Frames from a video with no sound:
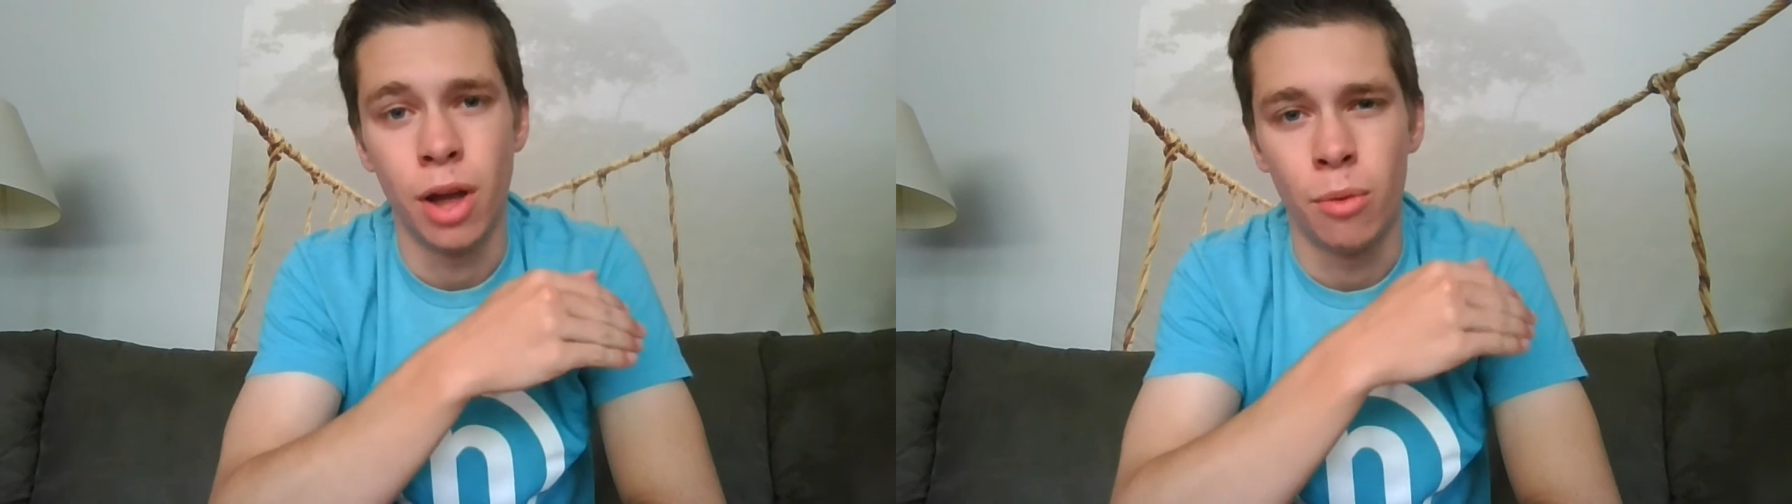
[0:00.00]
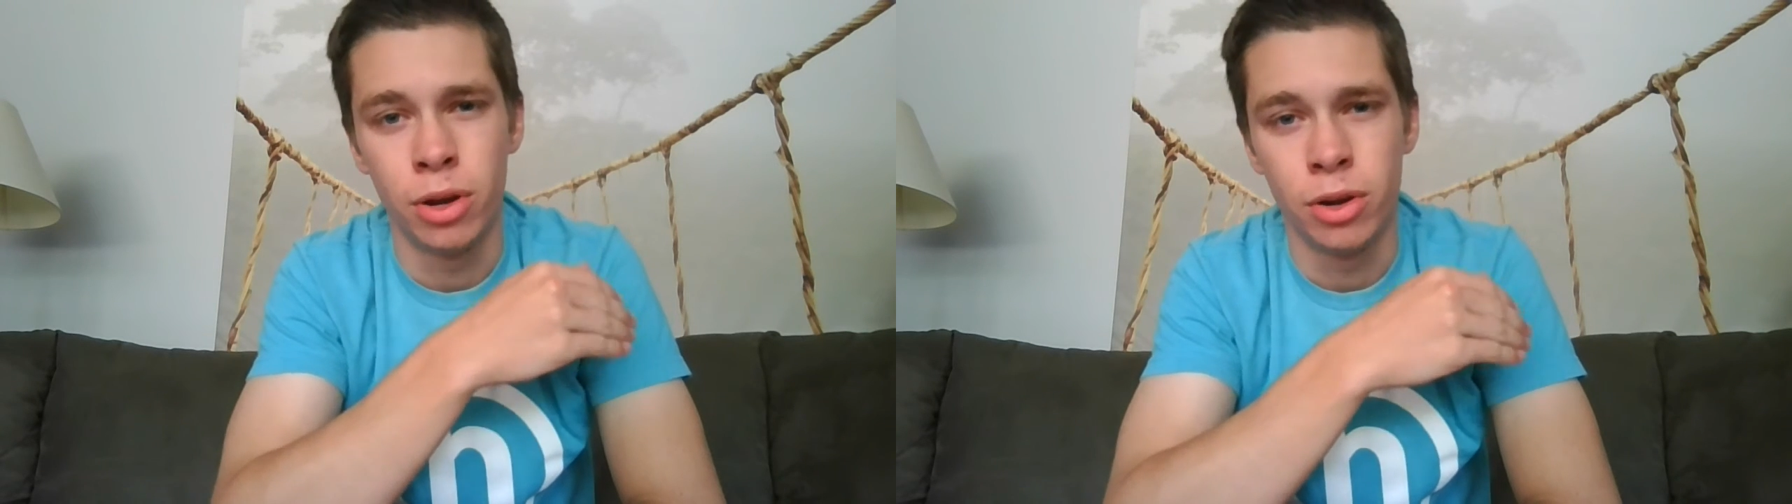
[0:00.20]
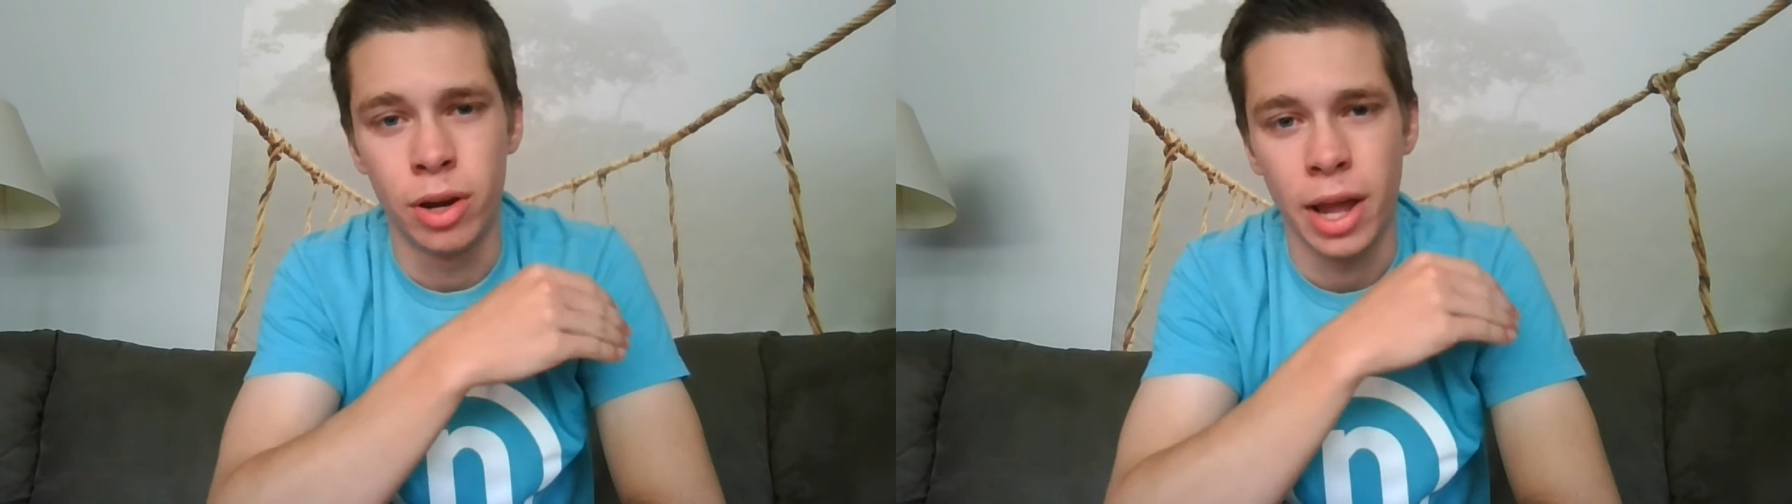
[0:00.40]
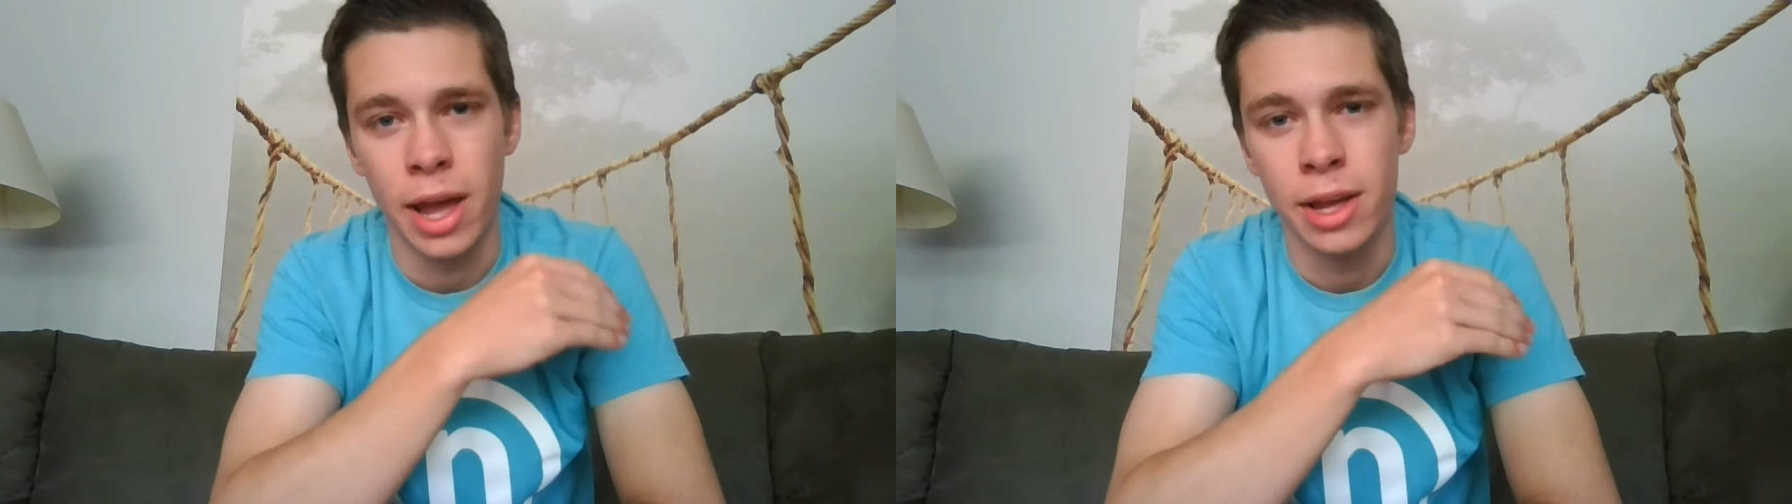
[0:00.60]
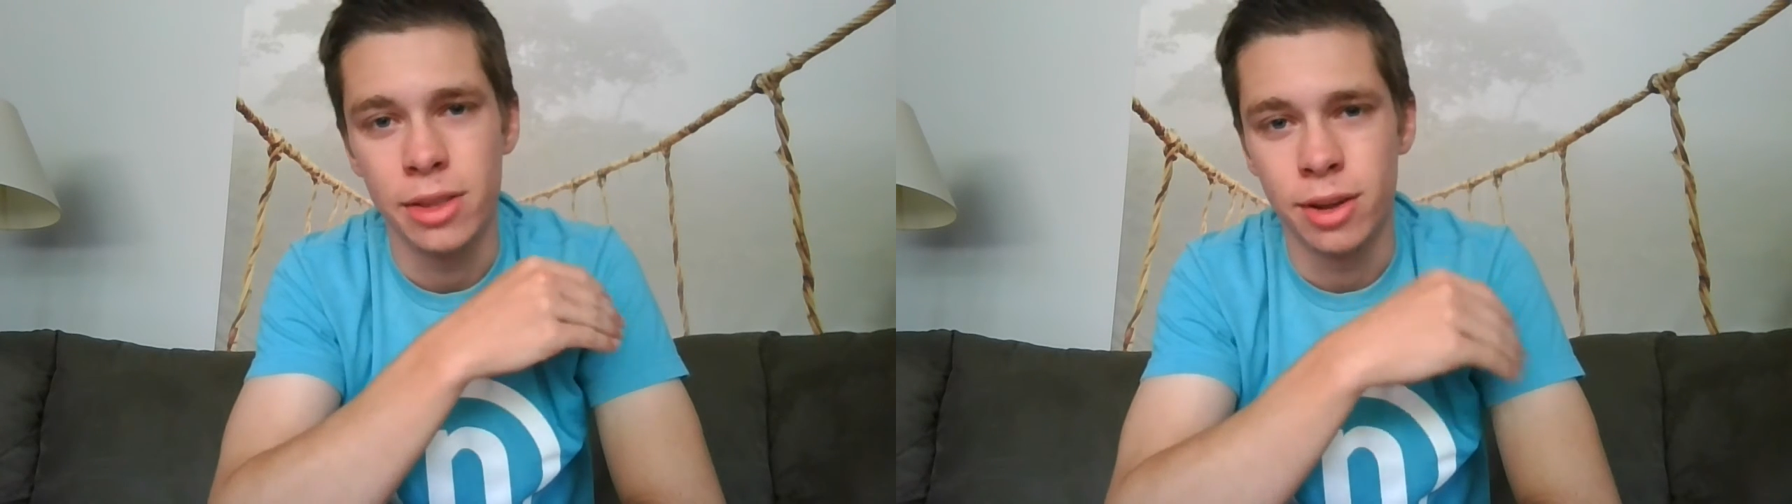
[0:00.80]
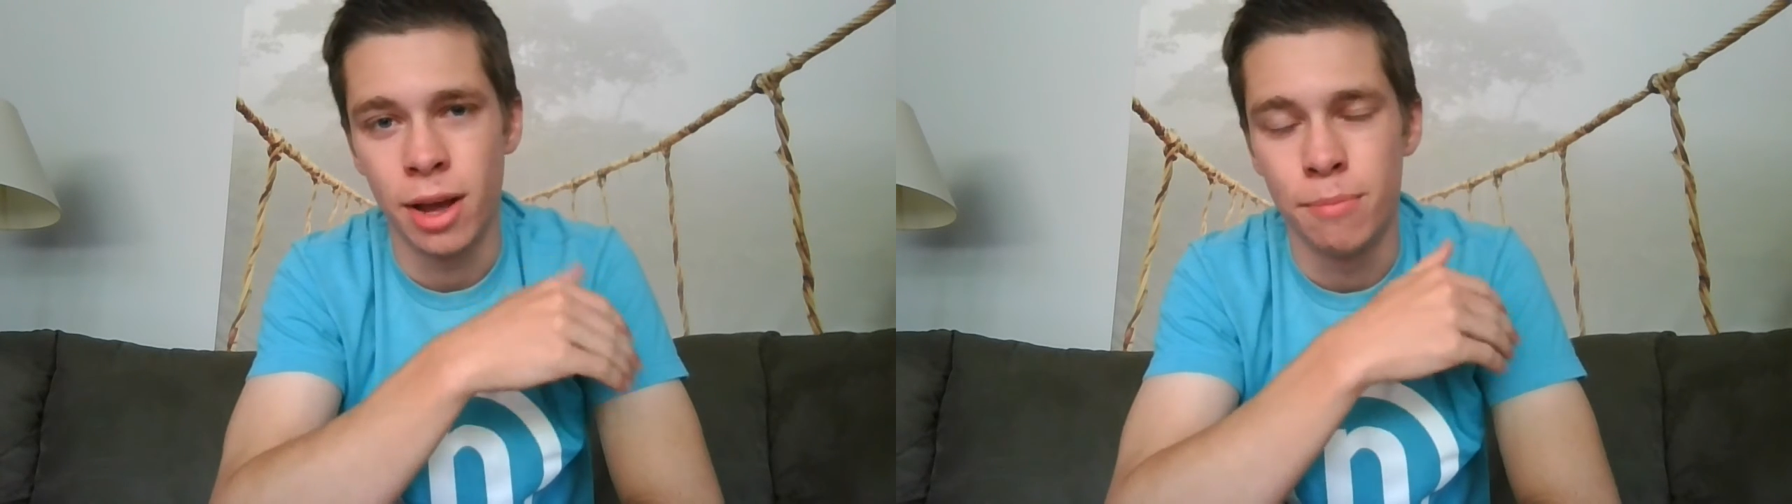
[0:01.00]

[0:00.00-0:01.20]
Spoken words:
not wondering, hey, did I